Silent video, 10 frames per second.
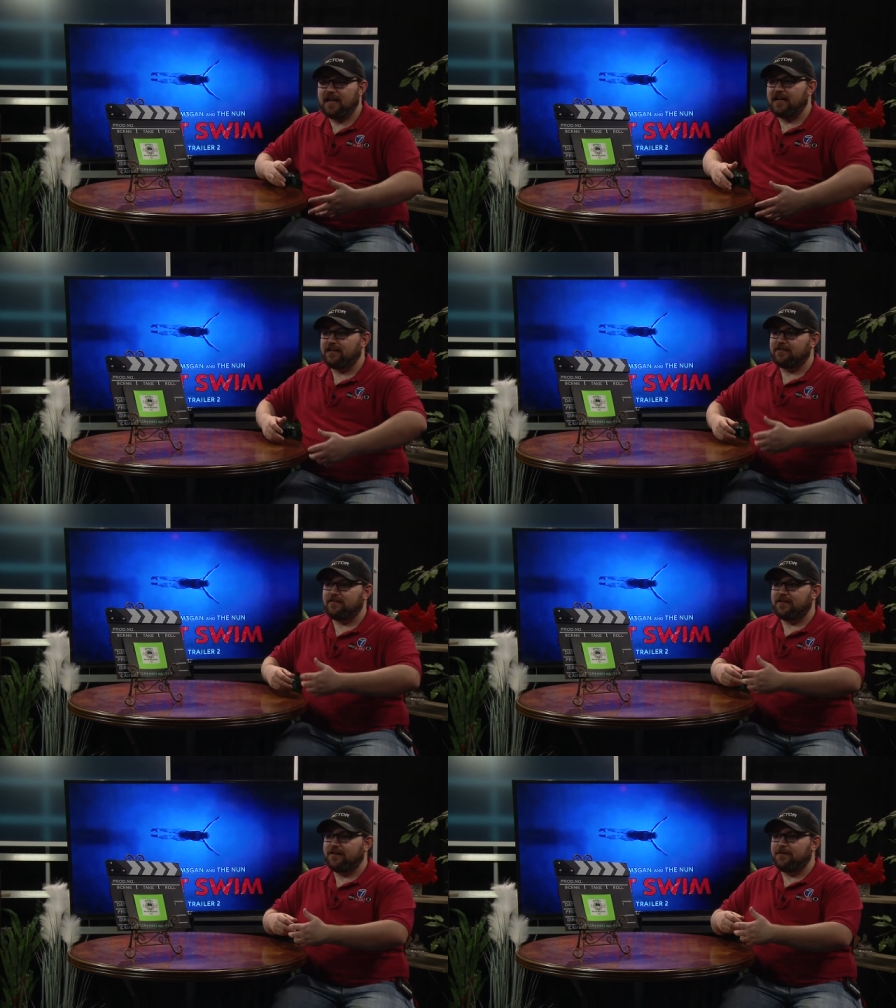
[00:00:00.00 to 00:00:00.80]

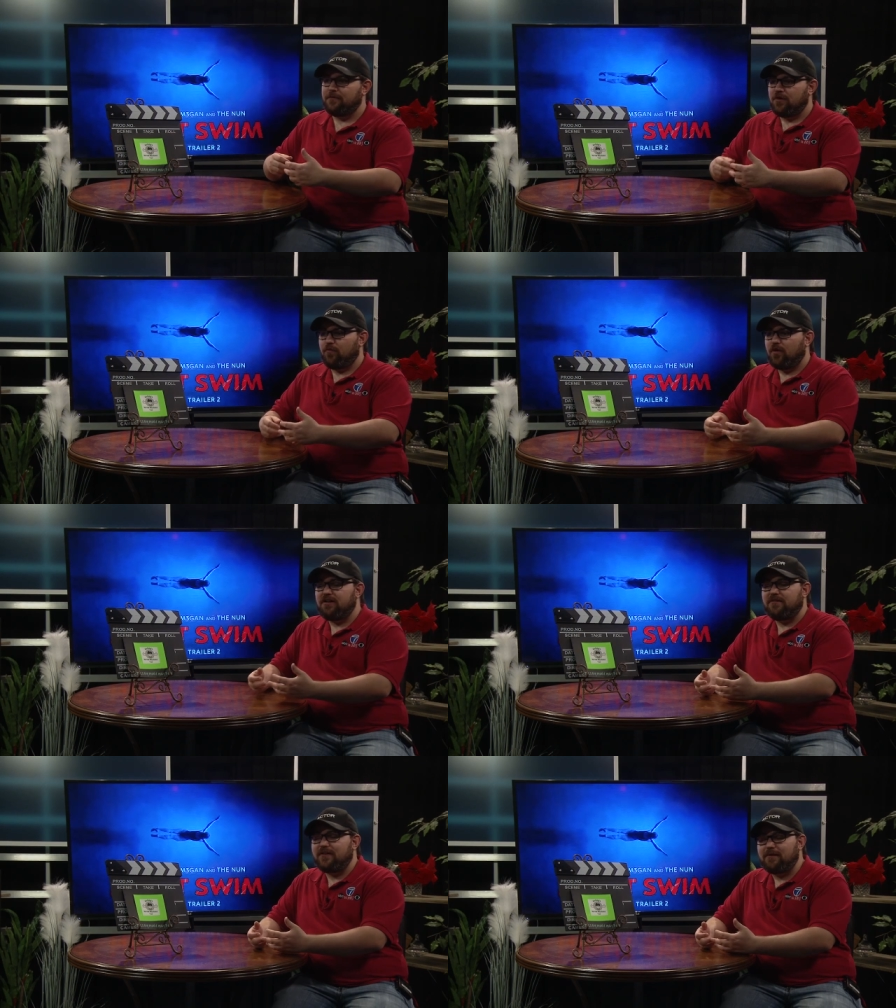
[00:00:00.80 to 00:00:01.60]
And the one
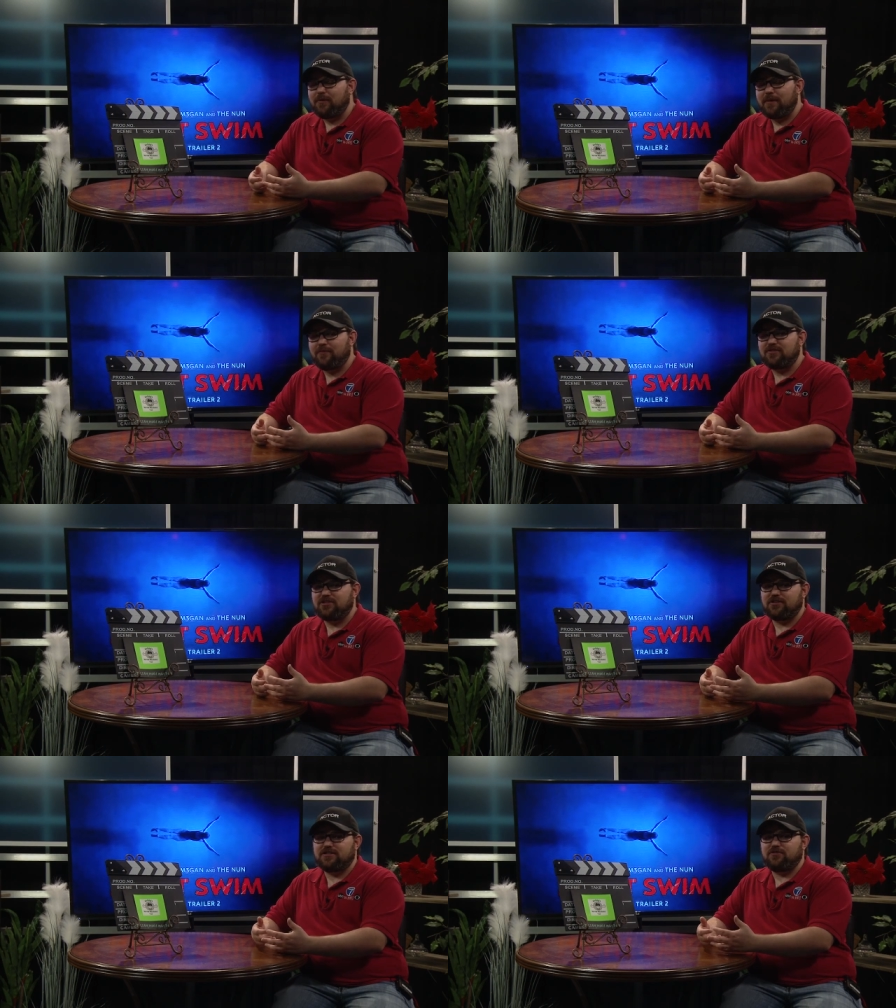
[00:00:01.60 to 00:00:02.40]
of the family members
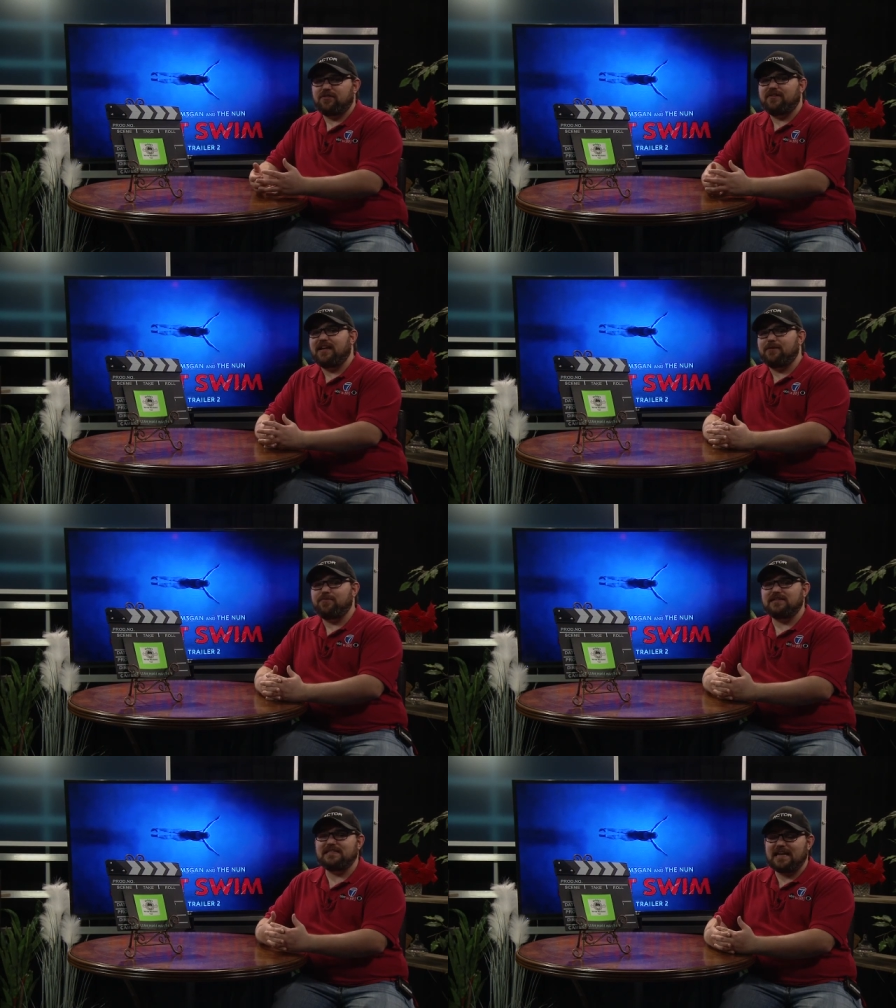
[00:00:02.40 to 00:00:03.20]
starts sort of getting
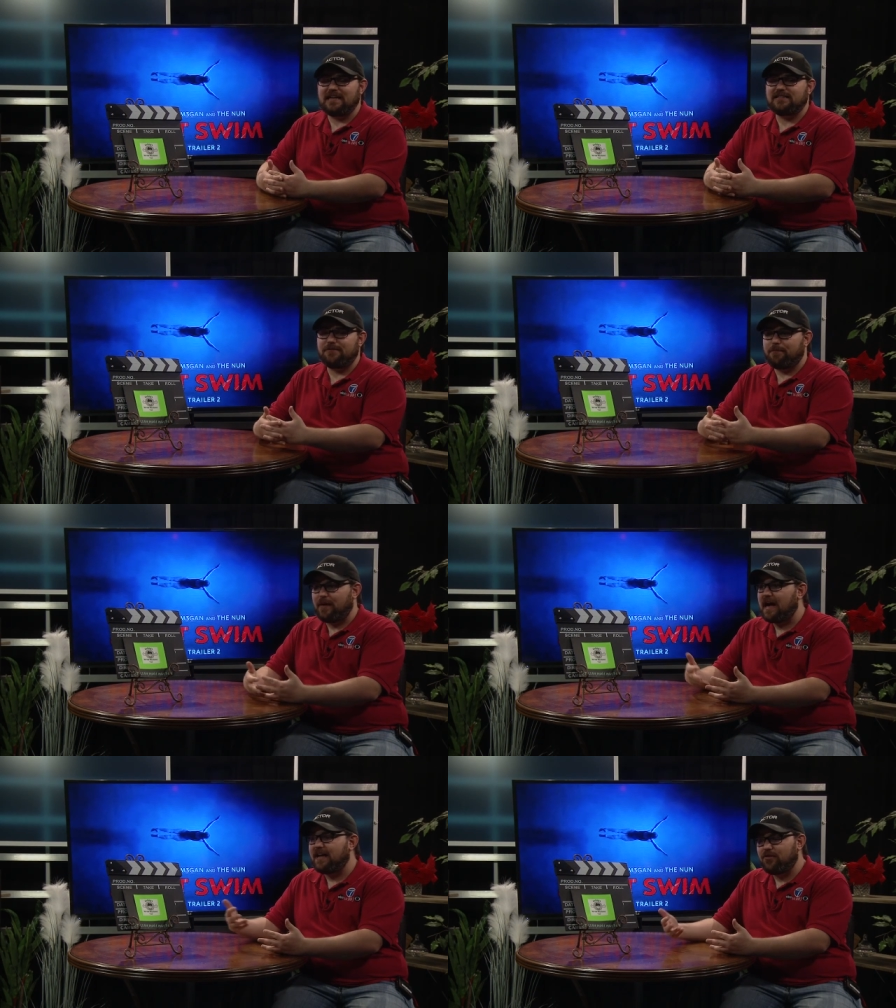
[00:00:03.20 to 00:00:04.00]
possessed
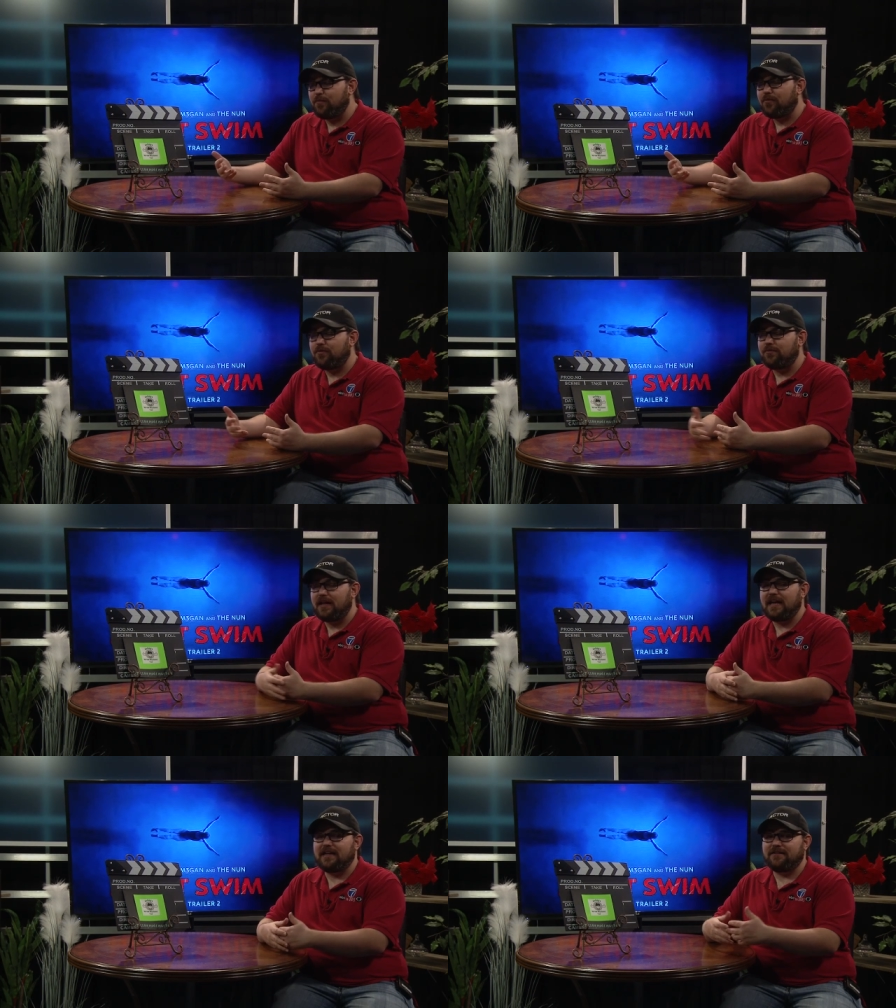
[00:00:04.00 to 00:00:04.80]
by the
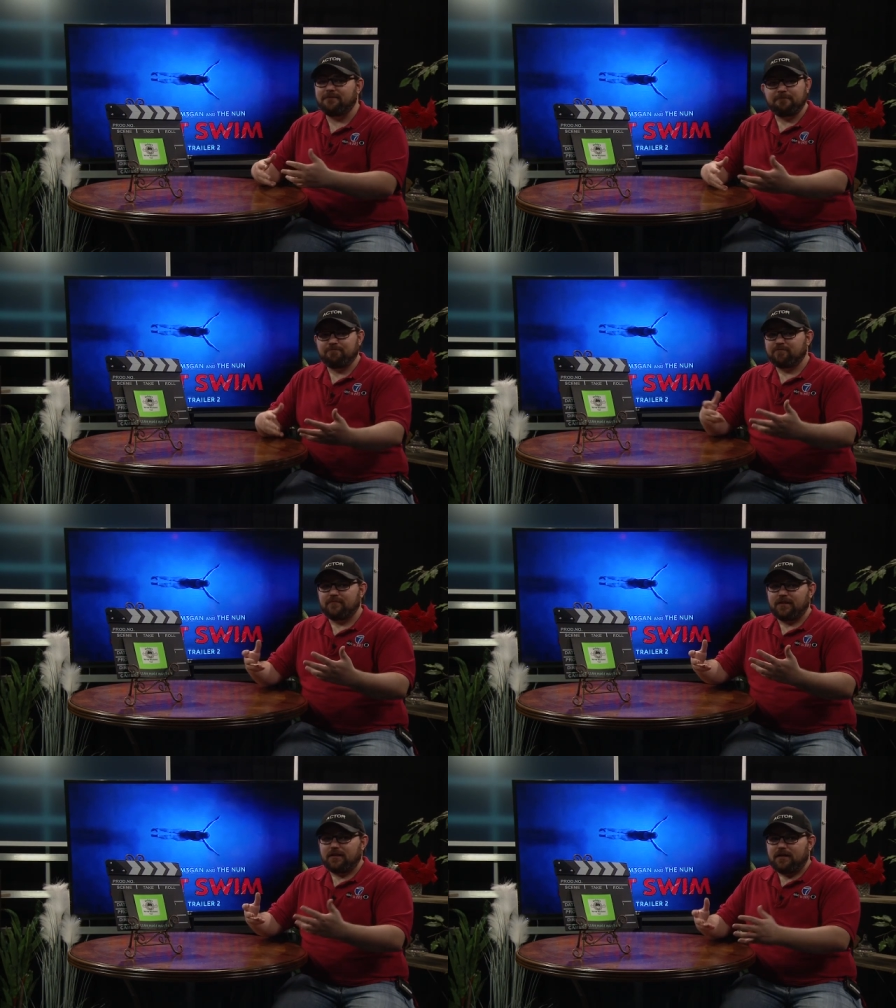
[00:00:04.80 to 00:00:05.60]
pool, and
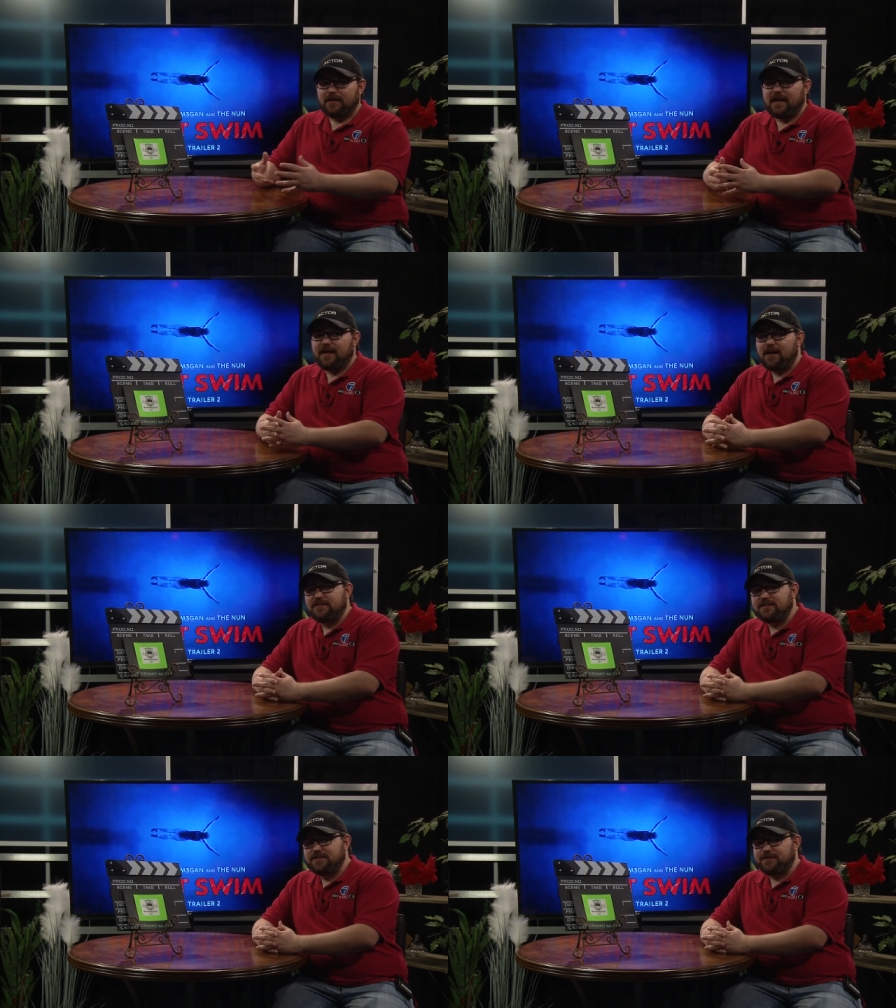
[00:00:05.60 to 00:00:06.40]

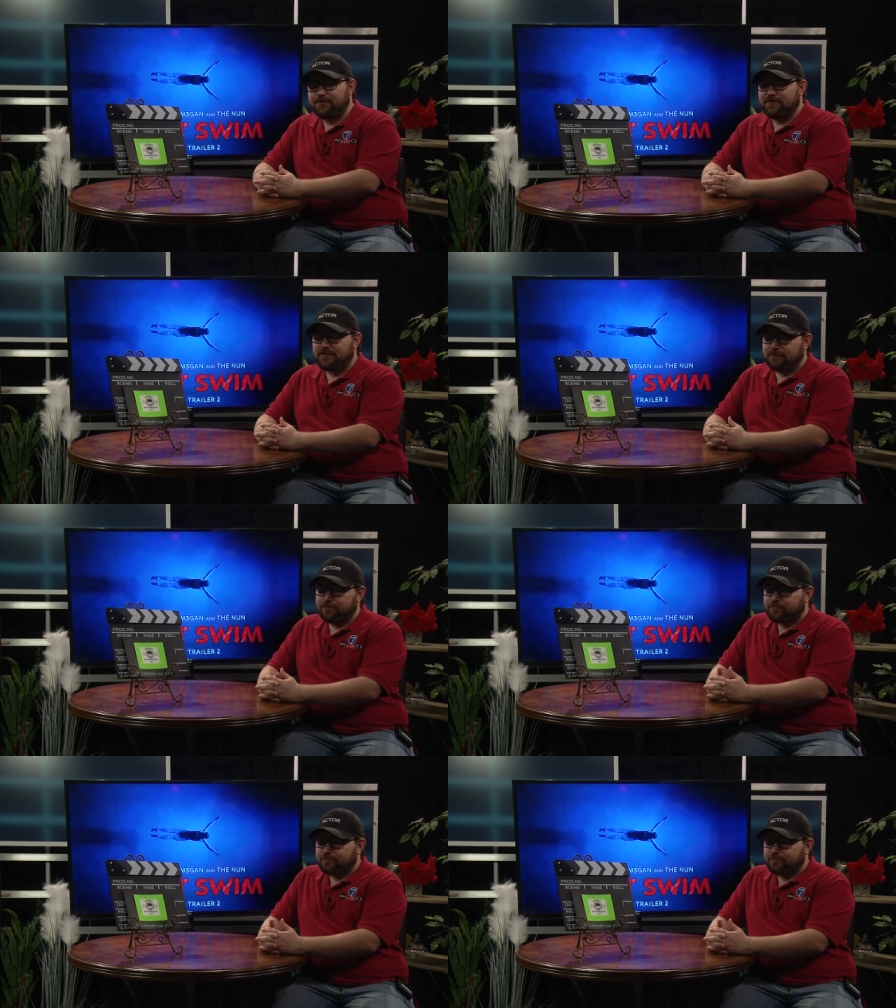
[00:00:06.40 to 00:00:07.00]
chaos ensues.